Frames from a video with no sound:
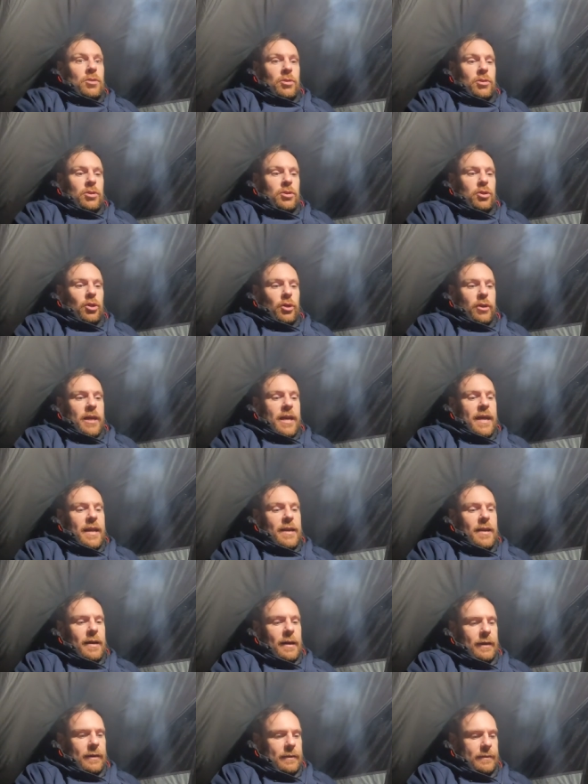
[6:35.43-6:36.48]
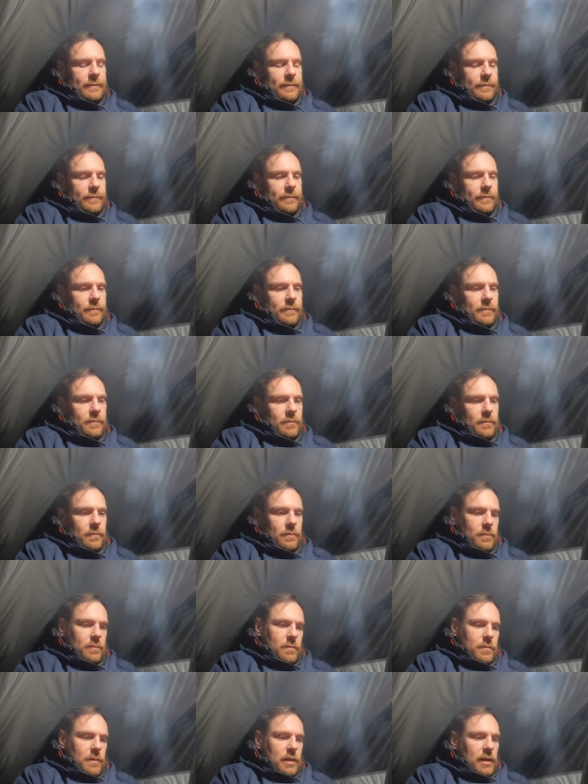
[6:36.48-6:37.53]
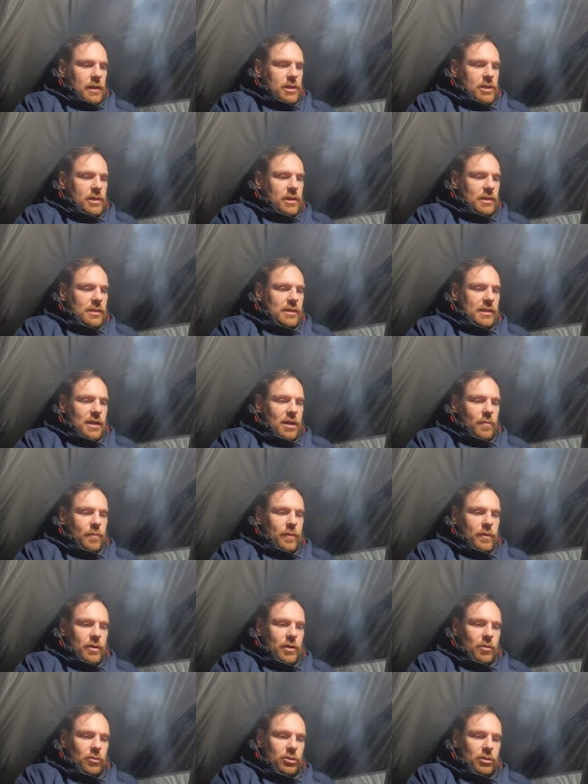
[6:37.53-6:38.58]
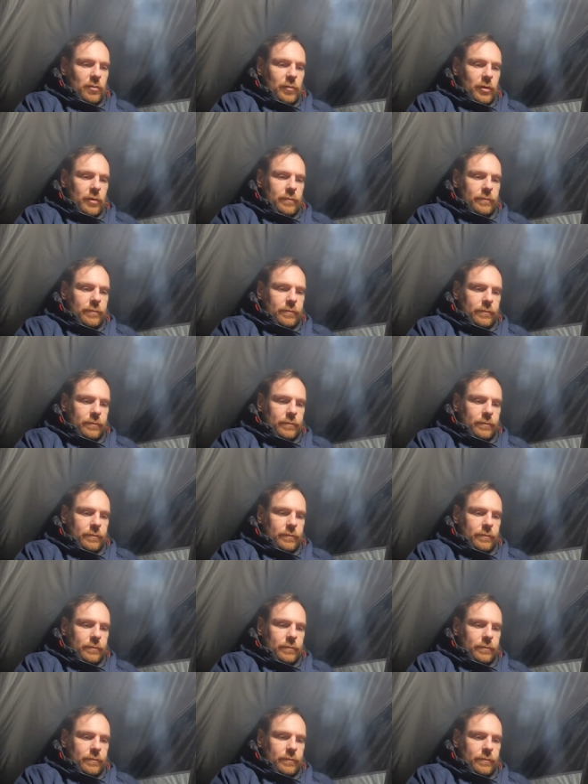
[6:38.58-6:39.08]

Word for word: stuck in at least you can sit up and do something